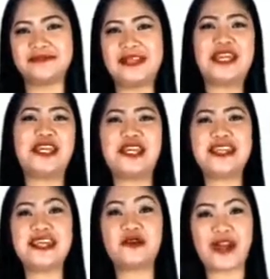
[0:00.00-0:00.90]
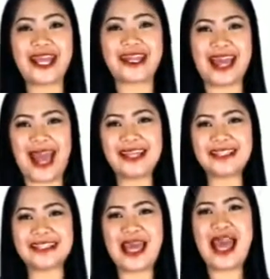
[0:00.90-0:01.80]
You did great, guys.
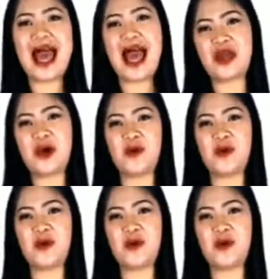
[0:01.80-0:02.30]
I hope